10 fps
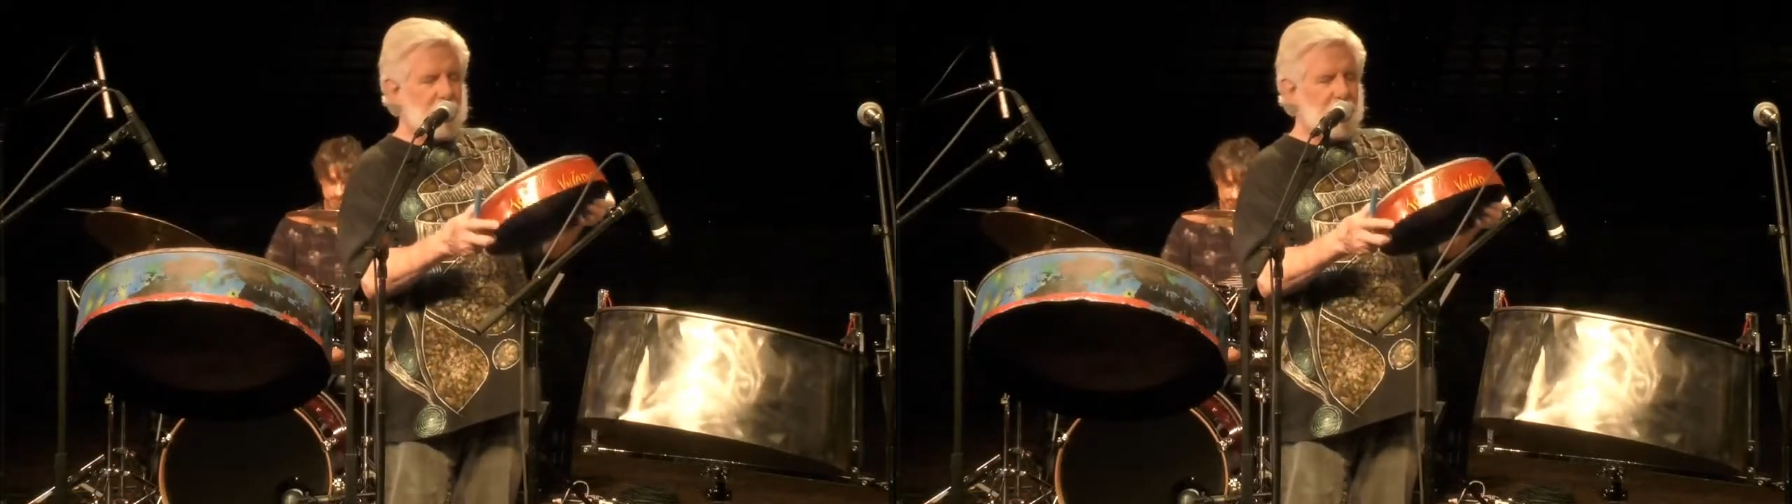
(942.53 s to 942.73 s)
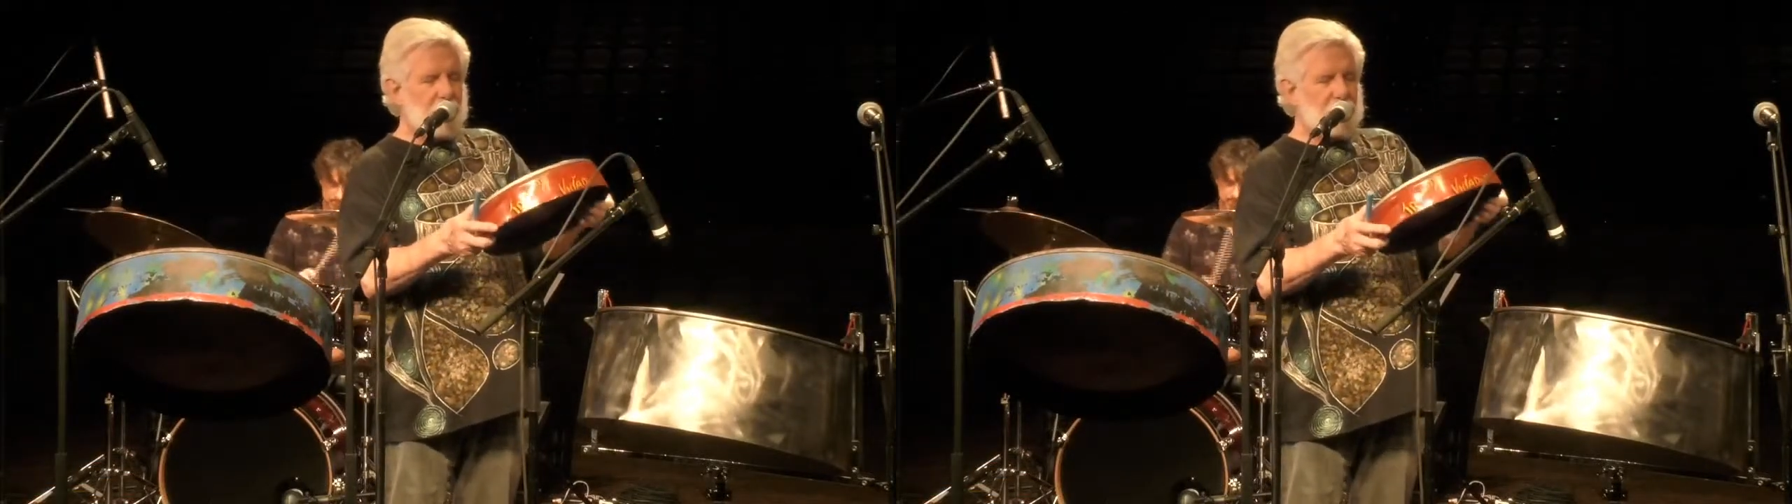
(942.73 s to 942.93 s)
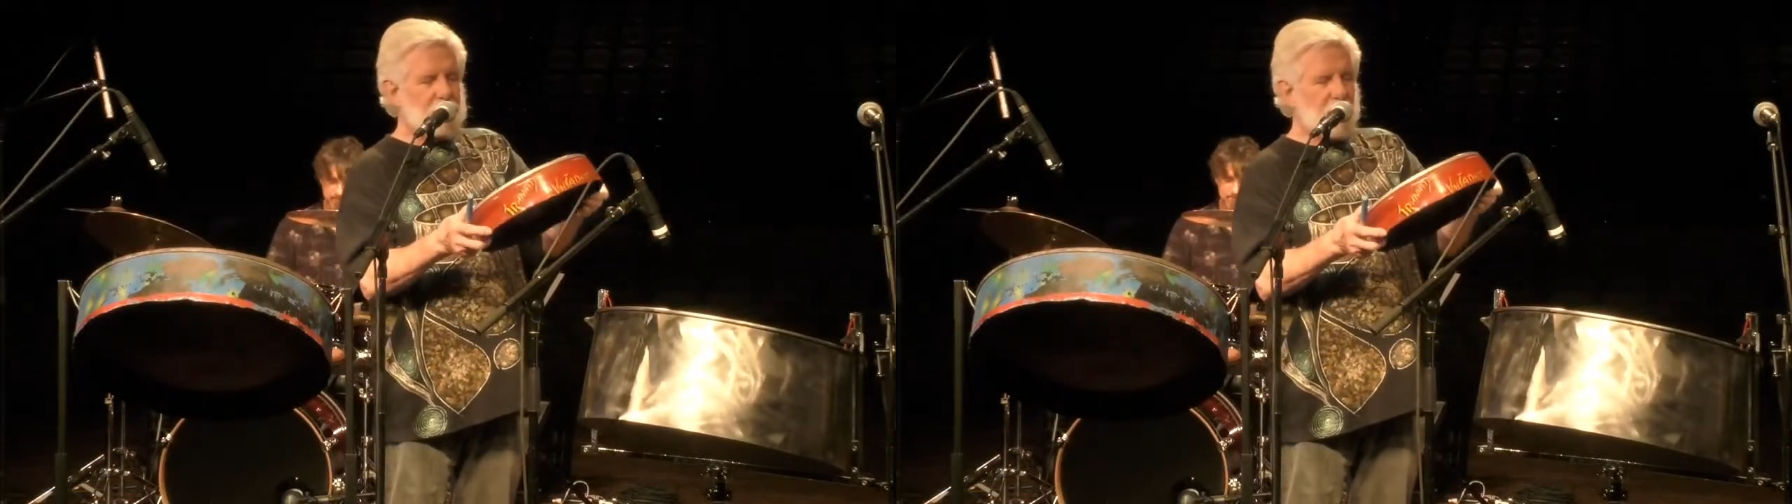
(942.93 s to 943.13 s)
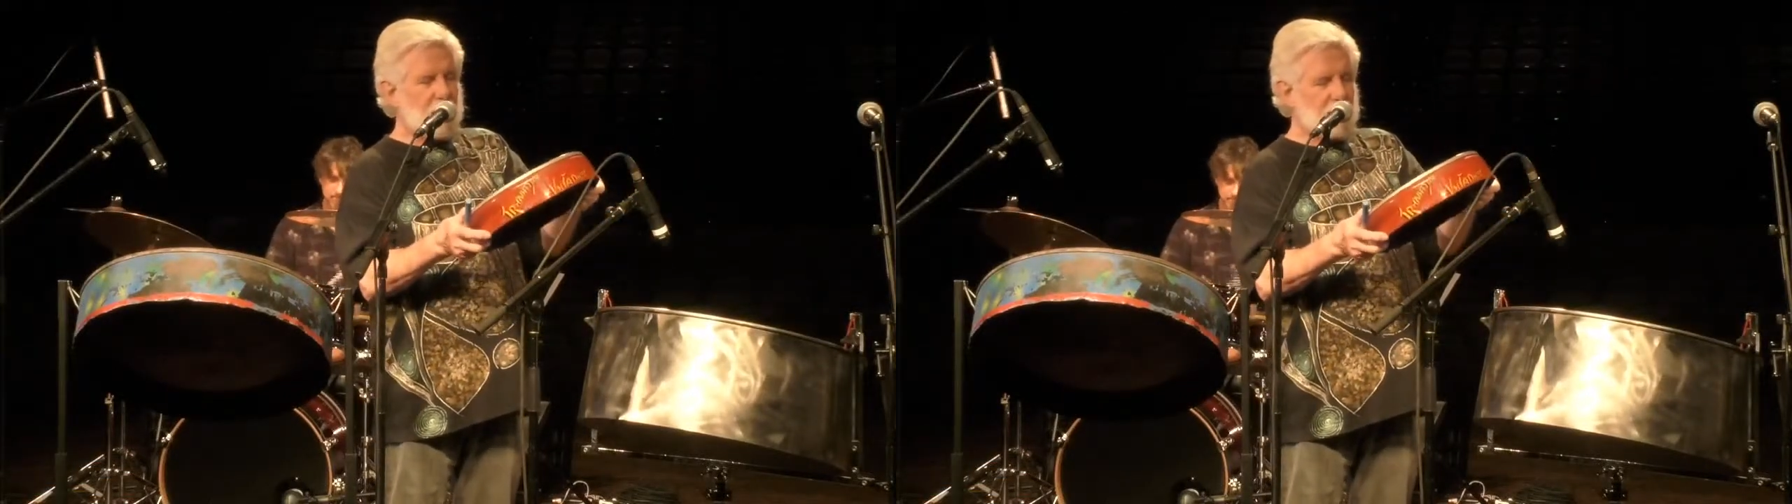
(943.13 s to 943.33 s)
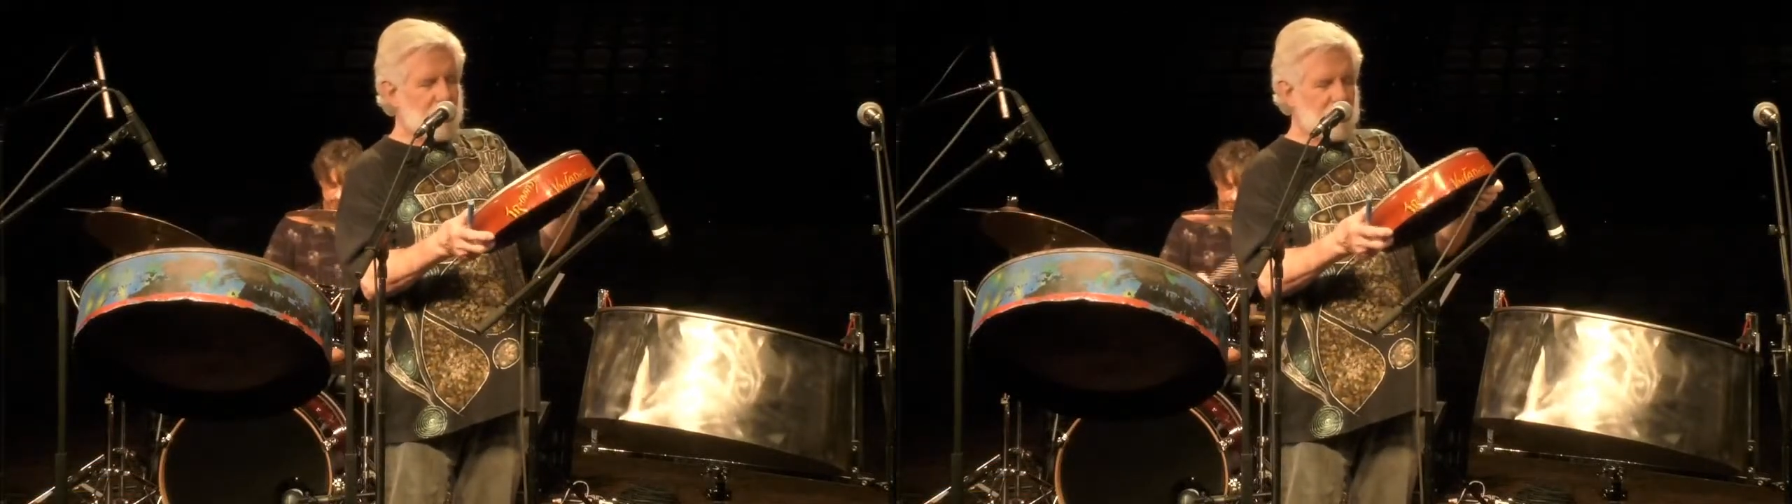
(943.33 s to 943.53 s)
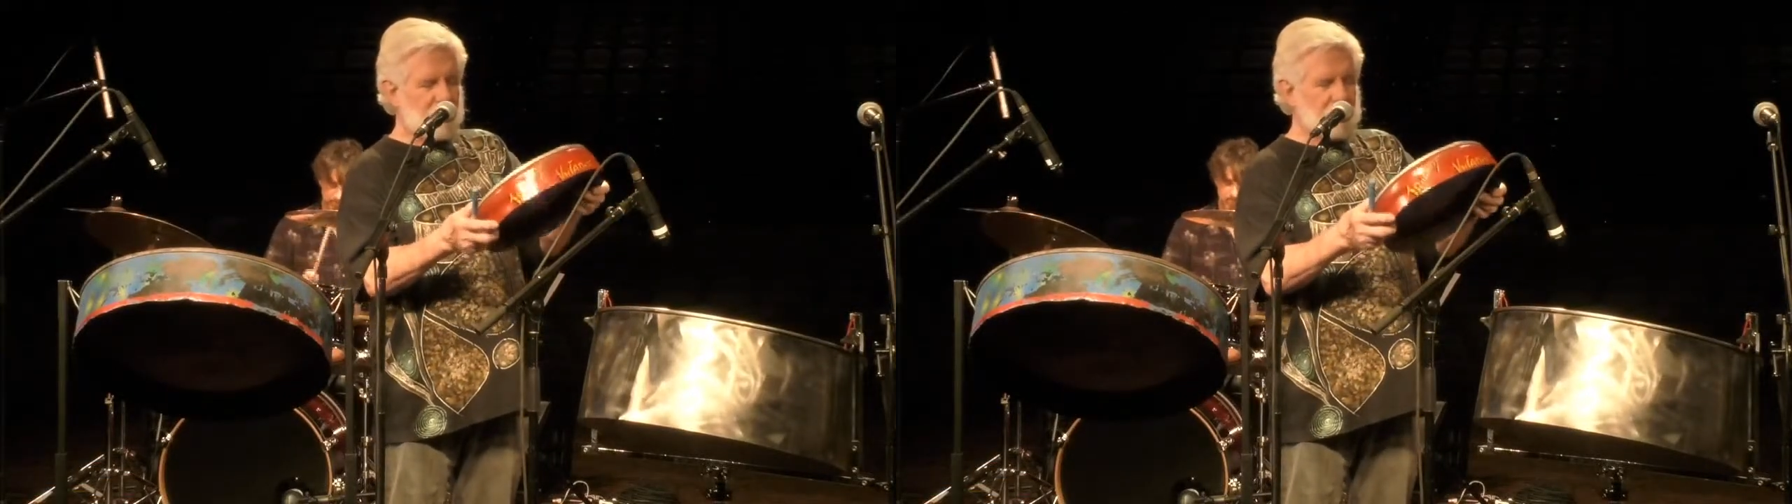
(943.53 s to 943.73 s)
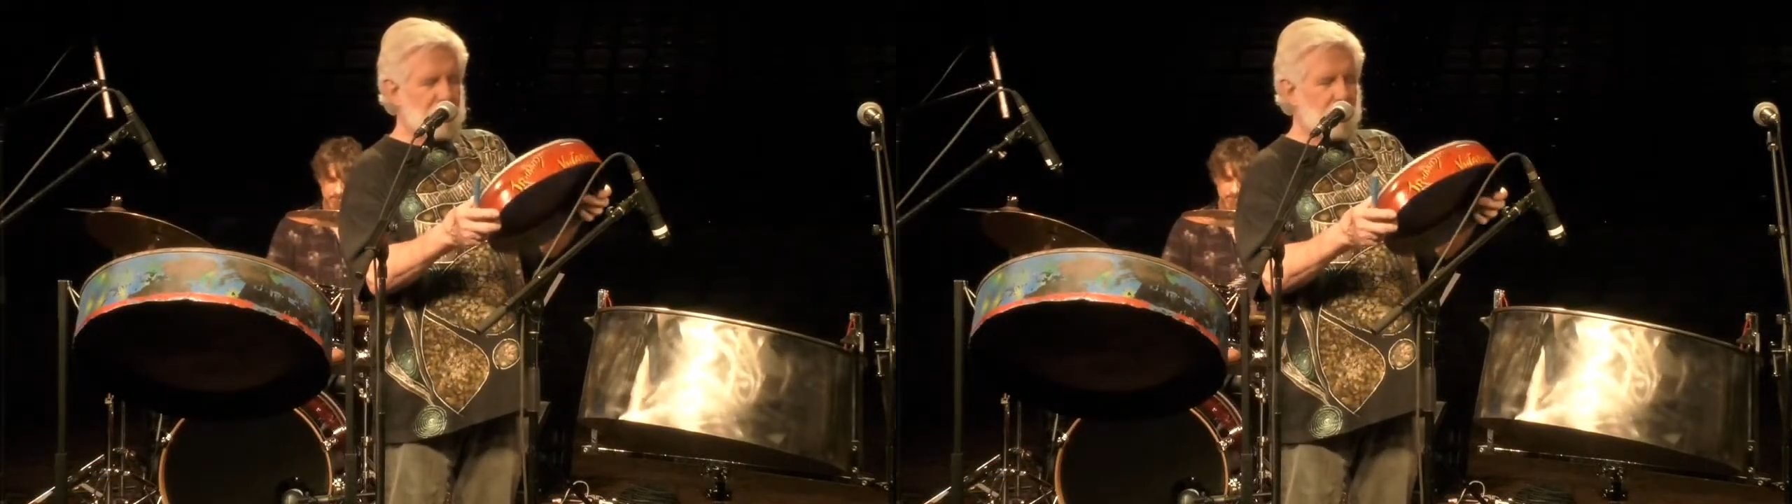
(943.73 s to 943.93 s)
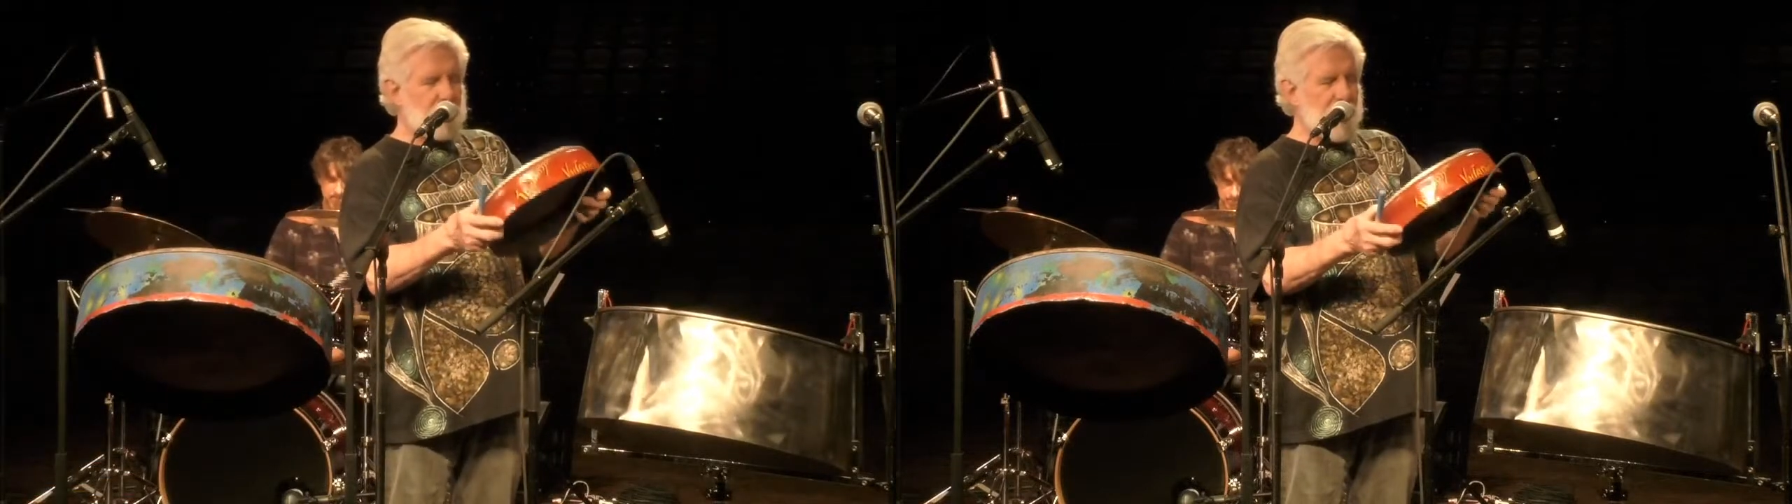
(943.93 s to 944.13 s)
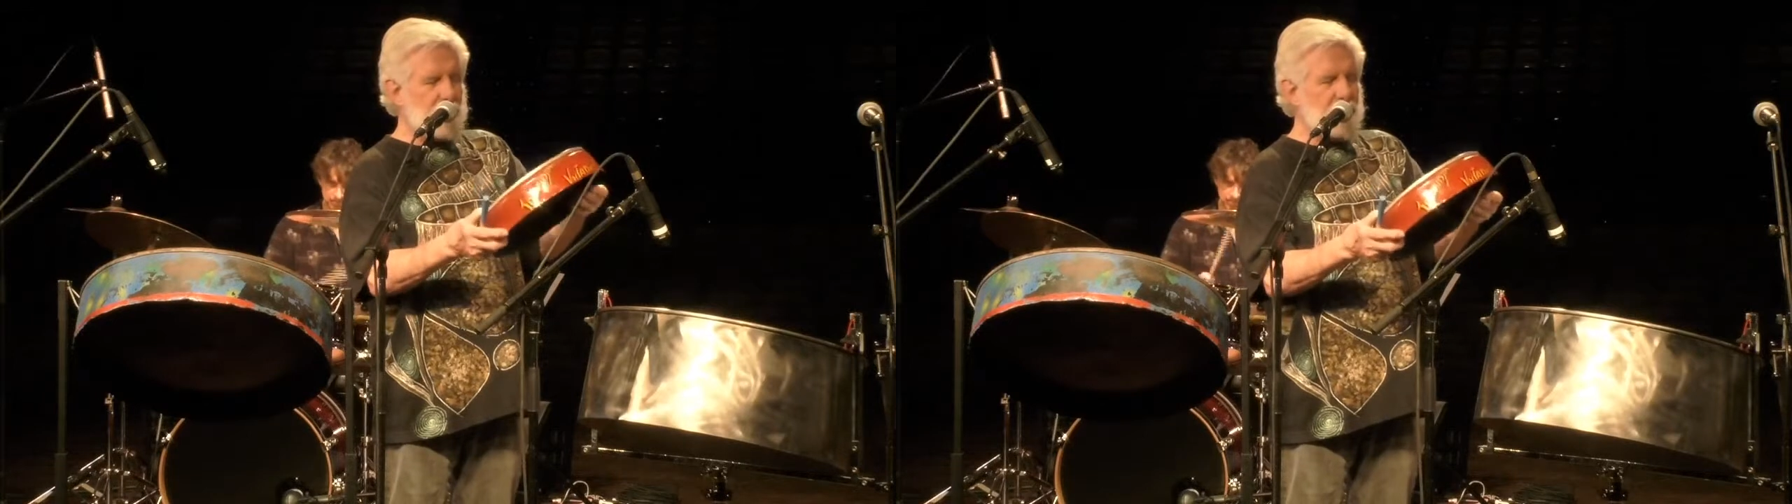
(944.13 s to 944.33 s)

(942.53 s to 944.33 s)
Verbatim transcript: It's uh, kind of a steel pan,